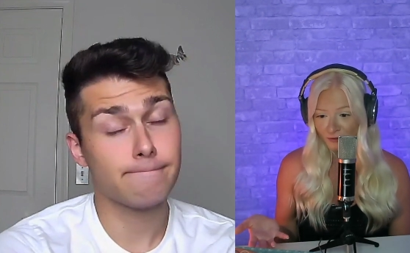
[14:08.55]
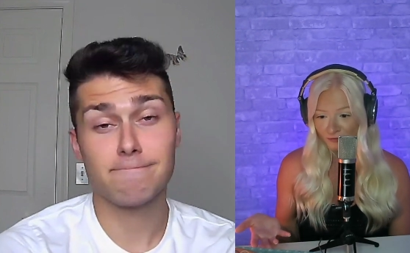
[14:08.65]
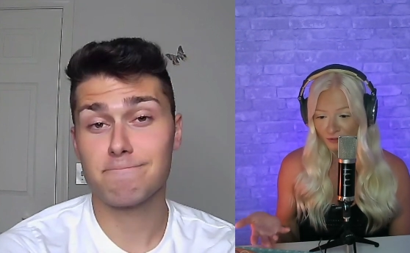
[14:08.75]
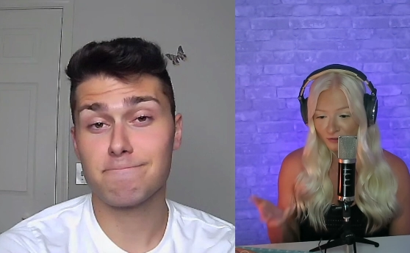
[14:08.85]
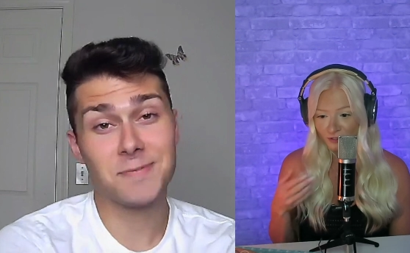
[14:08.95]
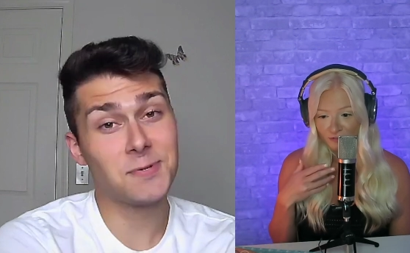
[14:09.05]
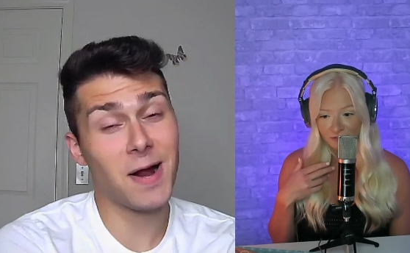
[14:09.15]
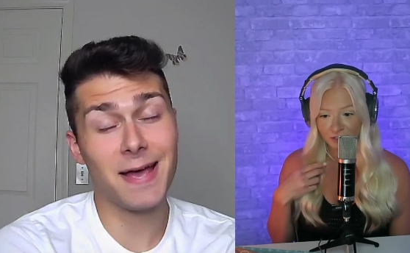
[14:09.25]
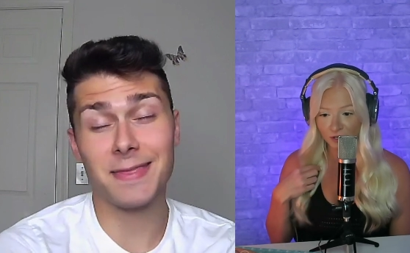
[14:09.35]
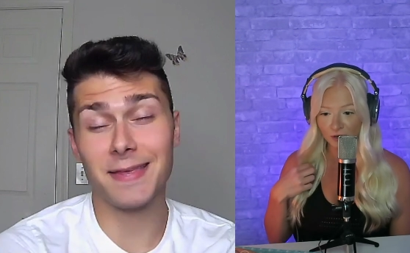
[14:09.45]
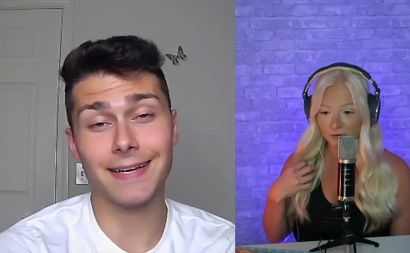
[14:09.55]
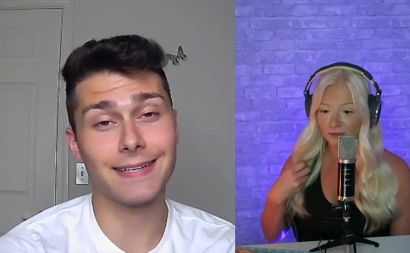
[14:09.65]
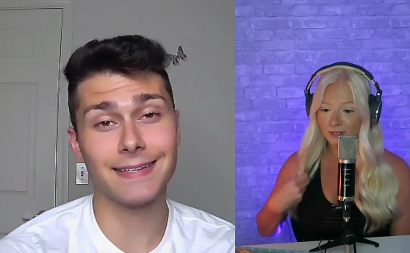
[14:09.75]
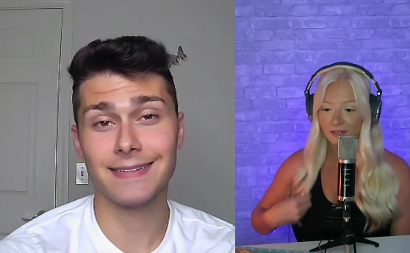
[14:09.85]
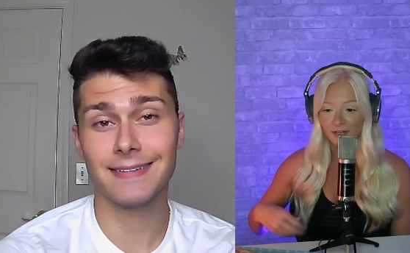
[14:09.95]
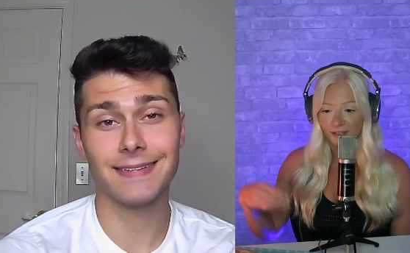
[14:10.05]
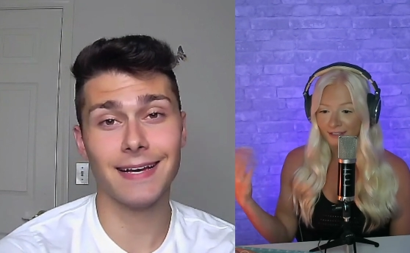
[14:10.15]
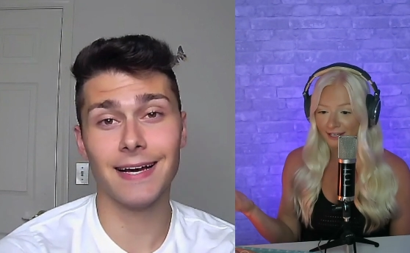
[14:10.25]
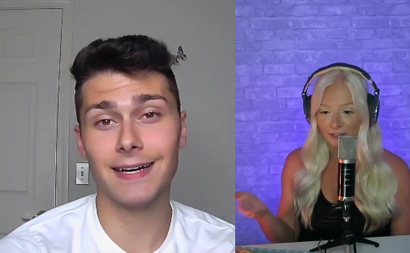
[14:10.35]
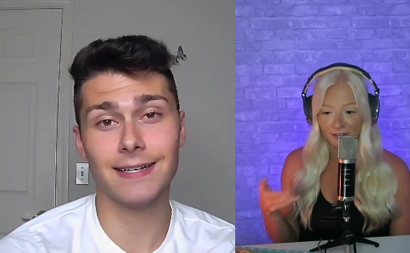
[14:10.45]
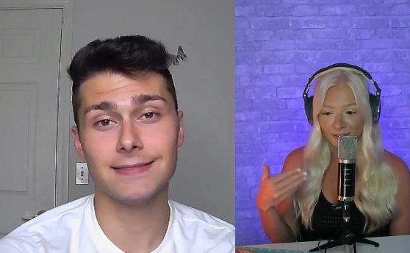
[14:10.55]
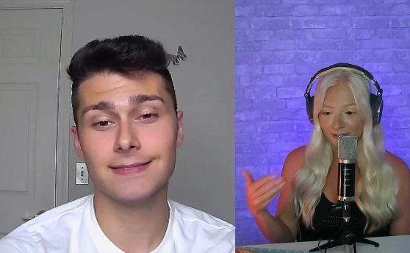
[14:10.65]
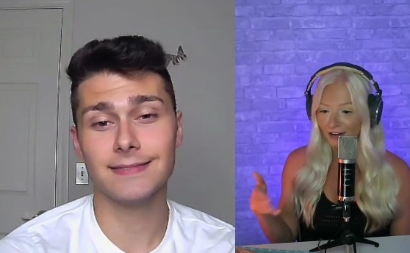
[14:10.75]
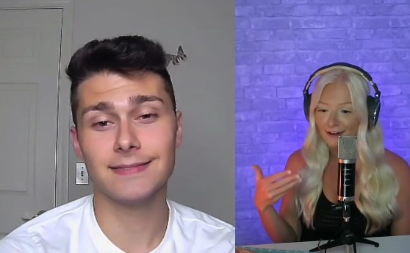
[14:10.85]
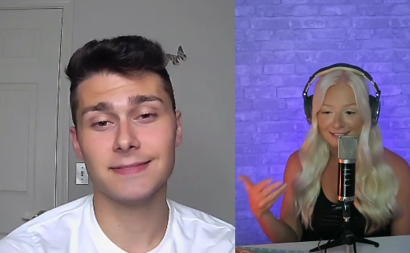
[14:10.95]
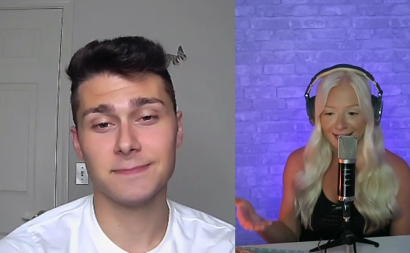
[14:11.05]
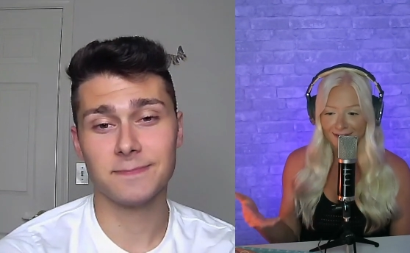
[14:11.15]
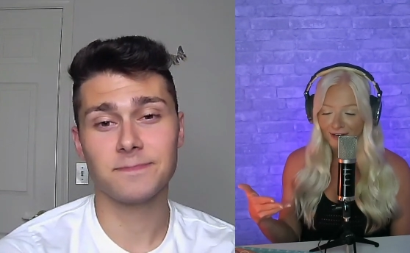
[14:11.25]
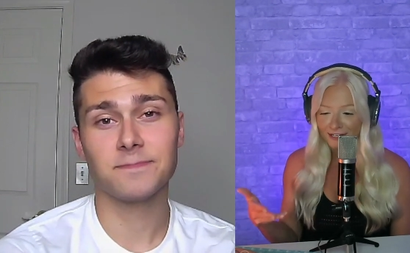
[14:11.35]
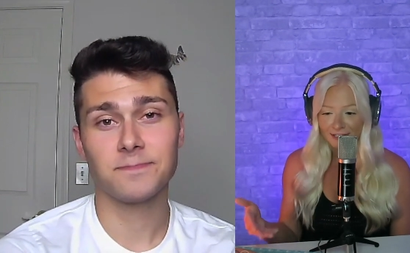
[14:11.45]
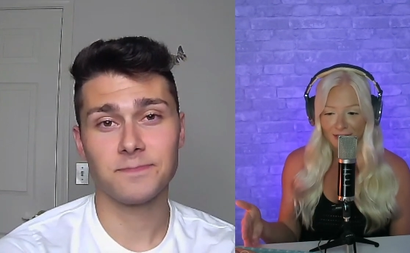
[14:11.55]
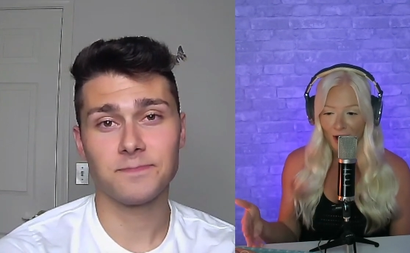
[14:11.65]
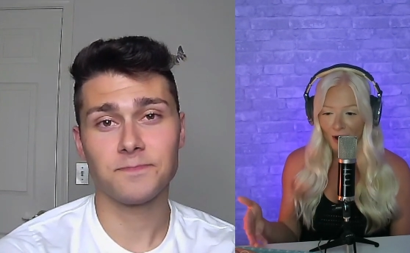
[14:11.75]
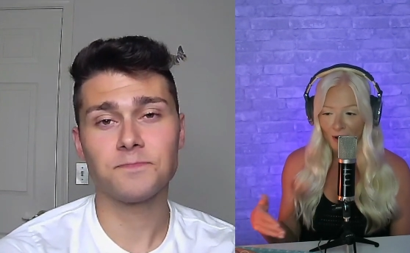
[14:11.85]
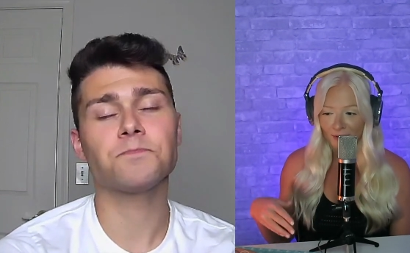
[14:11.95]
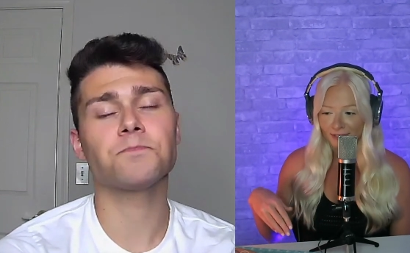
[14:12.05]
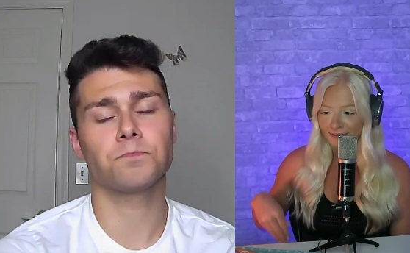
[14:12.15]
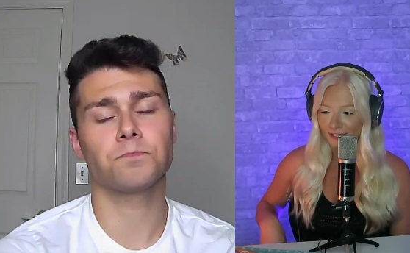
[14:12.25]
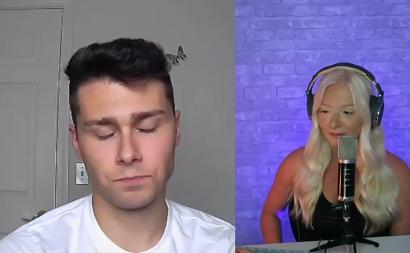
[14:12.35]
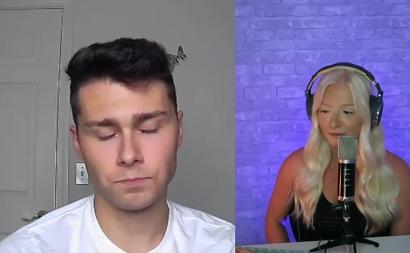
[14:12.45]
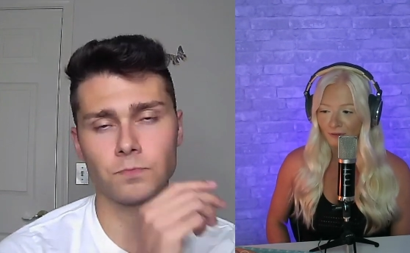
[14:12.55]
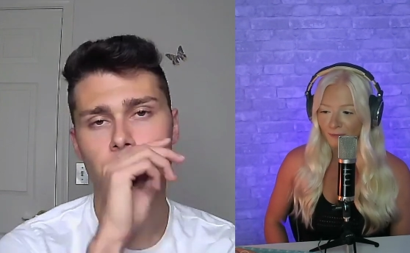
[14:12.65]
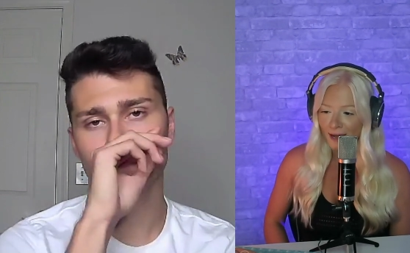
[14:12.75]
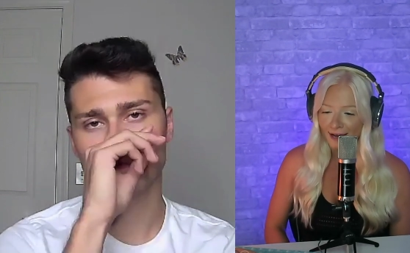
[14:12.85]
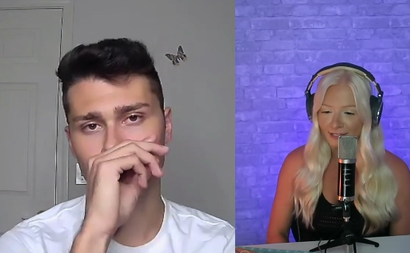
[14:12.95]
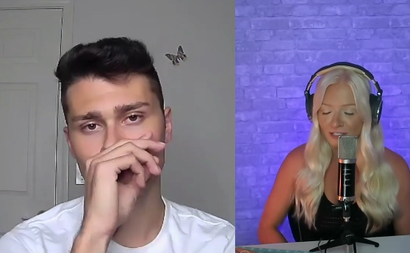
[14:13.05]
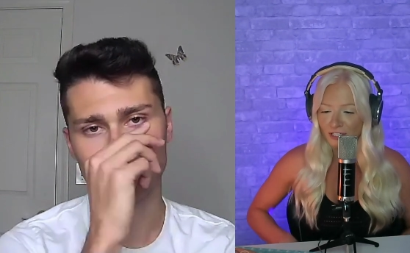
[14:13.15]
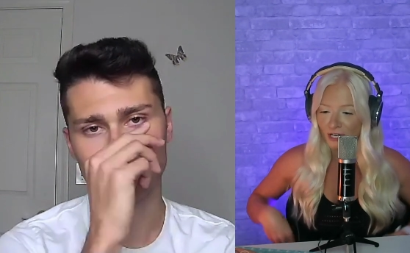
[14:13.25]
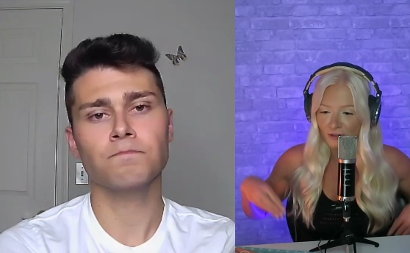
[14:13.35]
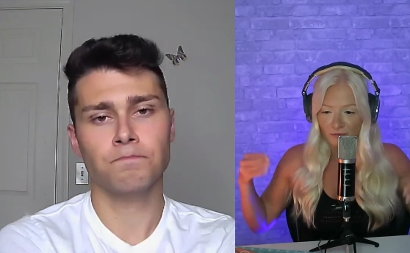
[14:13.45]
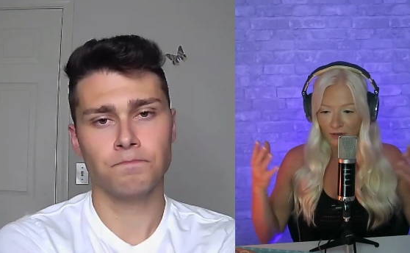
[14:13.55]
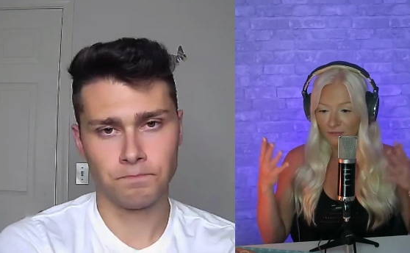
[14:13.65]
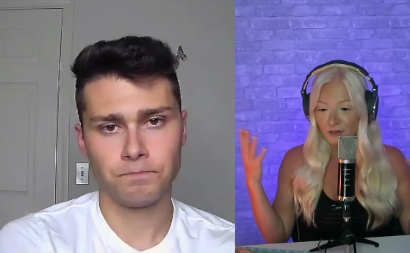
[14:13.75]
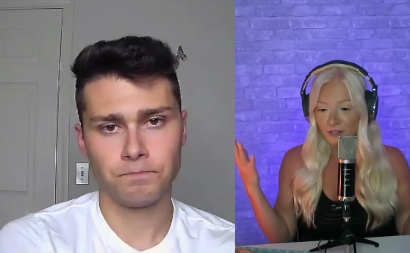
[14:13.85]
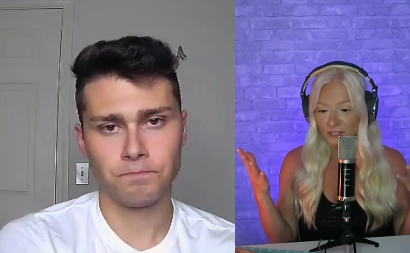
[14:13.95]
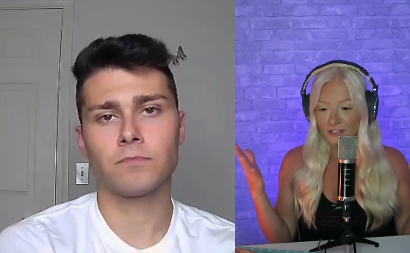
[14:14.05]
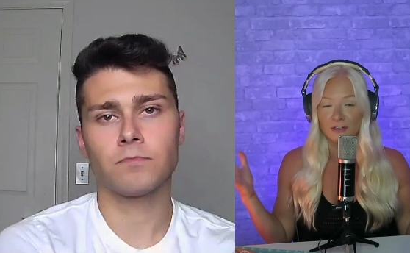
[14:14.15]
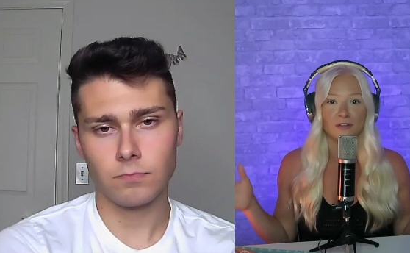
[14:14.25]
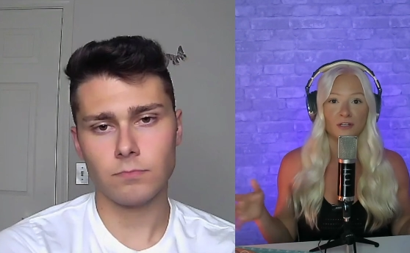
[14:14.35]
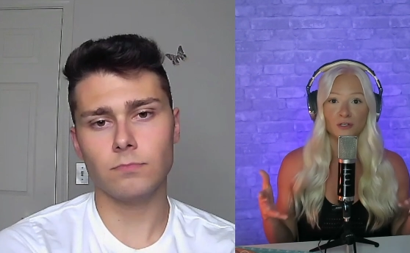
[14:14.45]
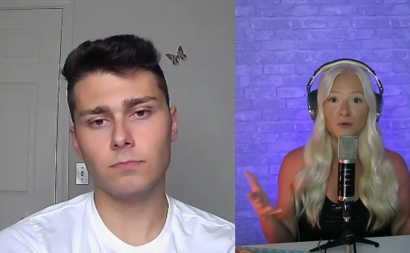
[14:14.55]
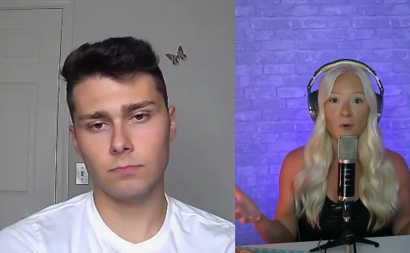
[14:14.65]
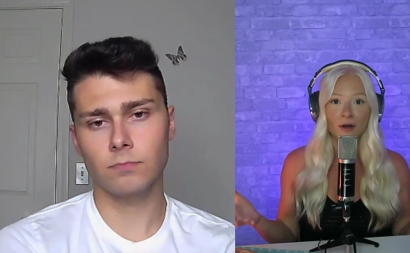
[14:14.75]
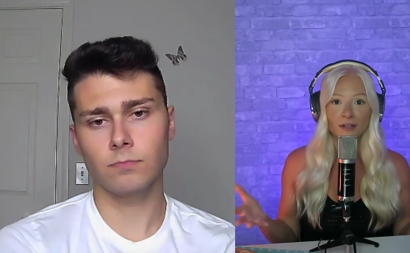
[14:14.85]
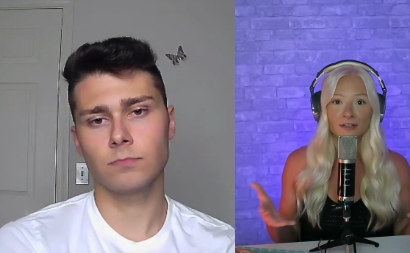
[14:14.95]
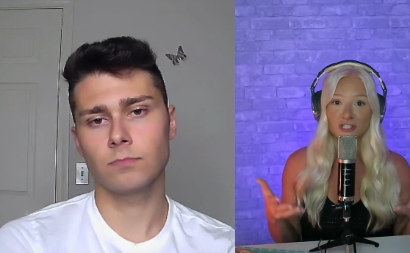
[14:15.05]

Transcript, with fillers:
Speaker 1: If you can, you know, get your content ready to go and get a little package together of whatever it is that you want to